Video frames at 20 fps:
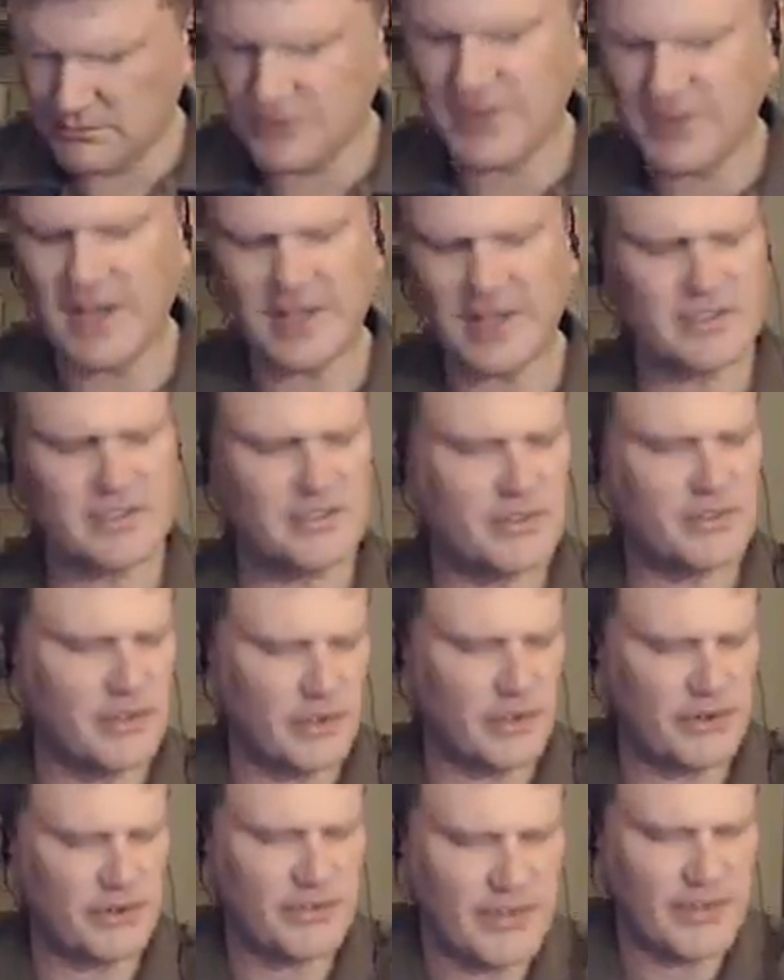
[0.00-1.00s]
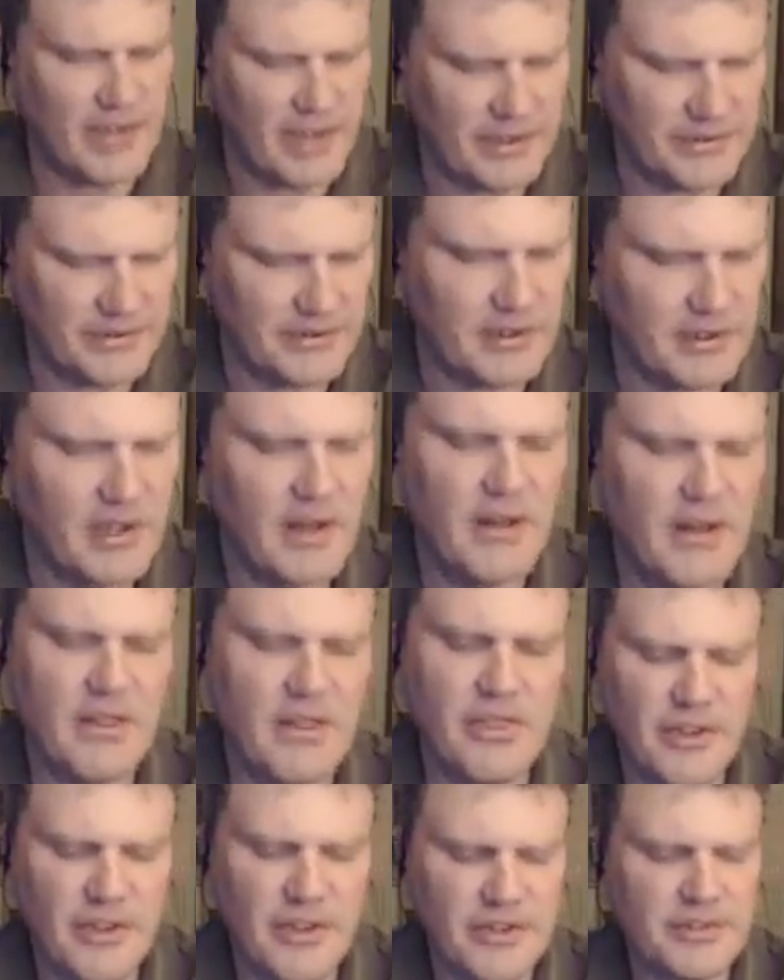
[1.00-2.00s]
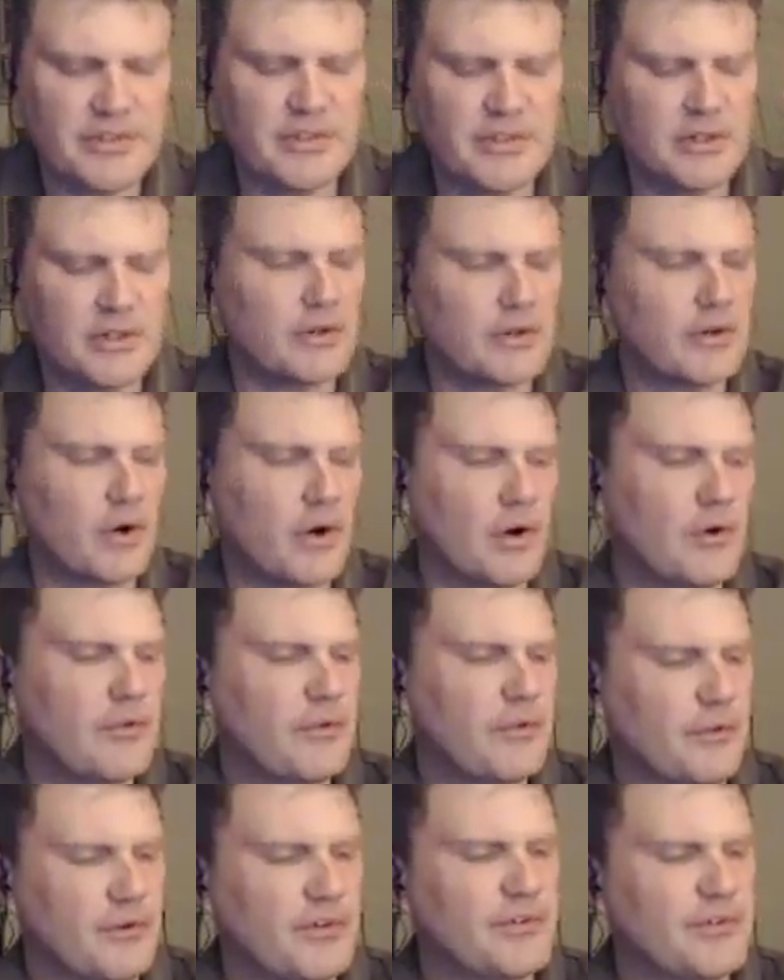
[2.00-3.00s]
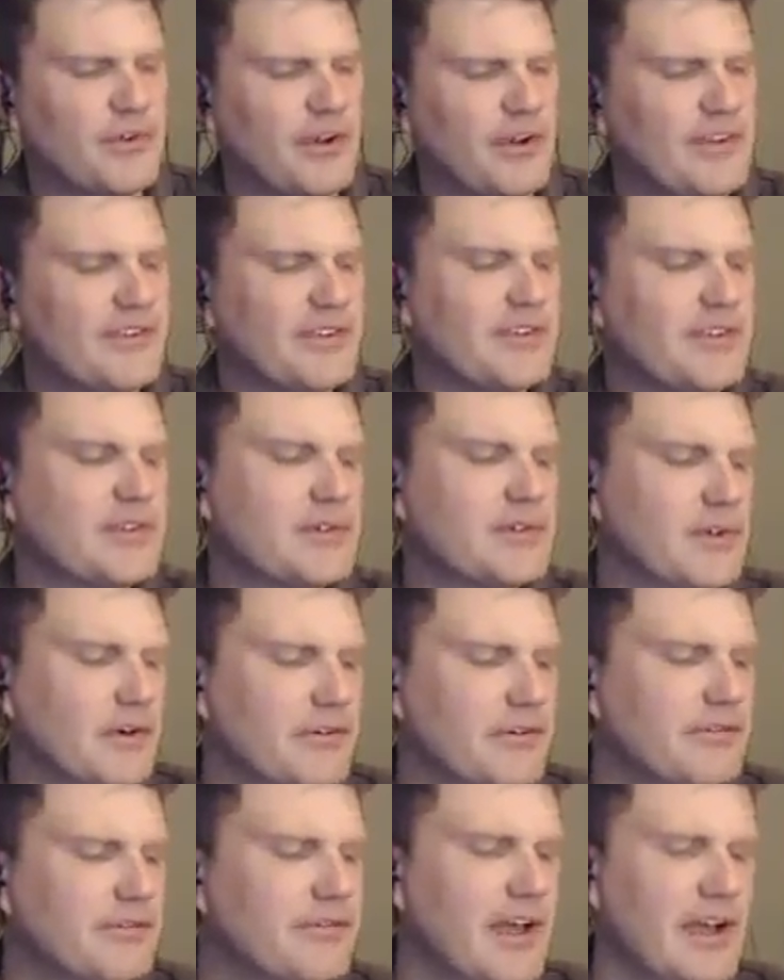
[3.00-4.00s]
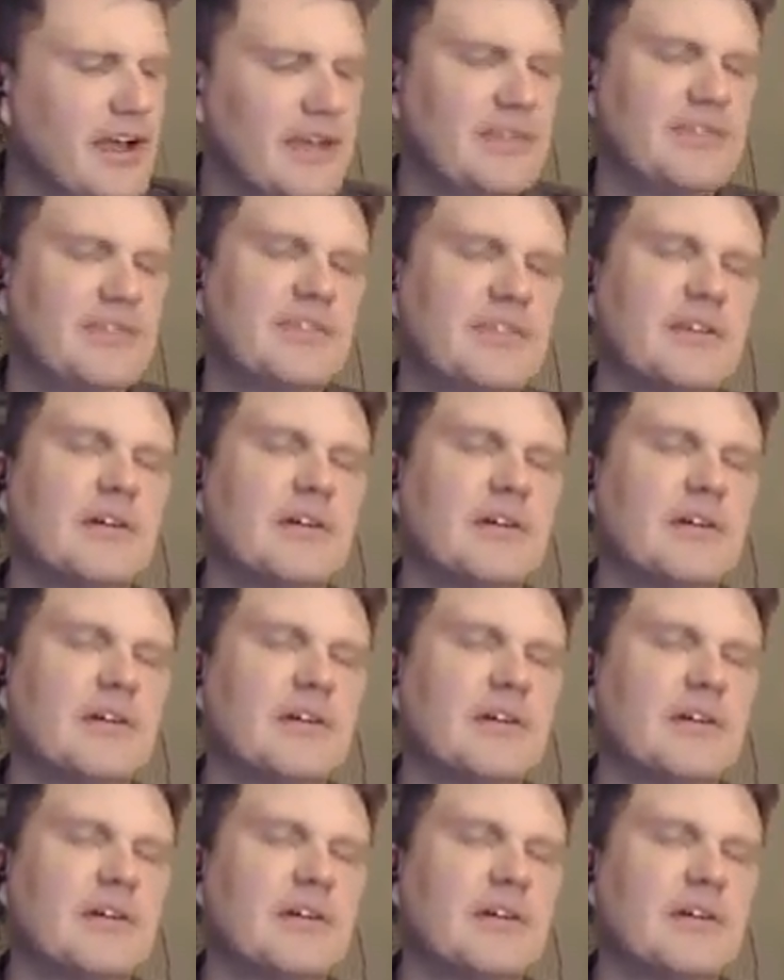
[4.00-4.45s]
Next year, yes. This year, going through a transitional phase.